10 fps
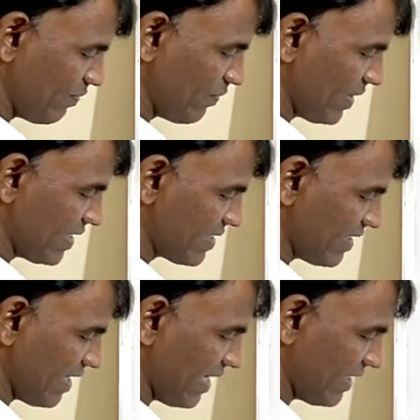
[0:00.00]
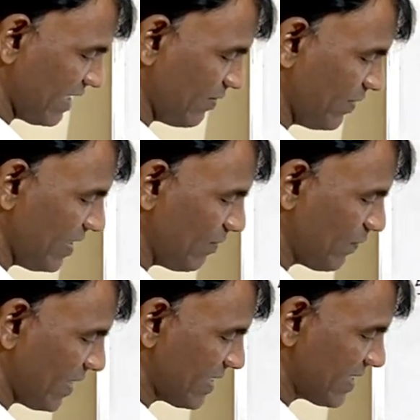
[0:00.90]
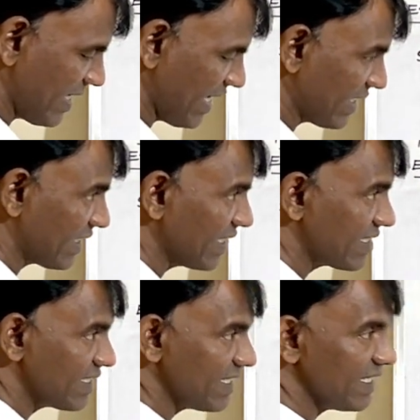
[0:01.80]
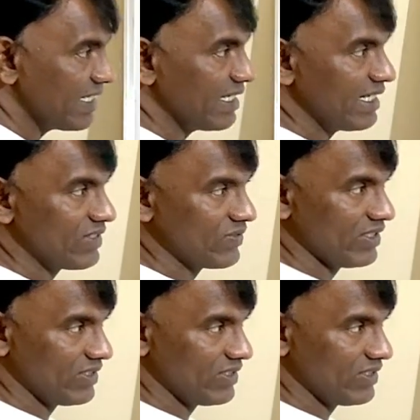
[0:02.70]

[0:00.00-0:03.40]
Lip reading: plus angle B plus angle C equal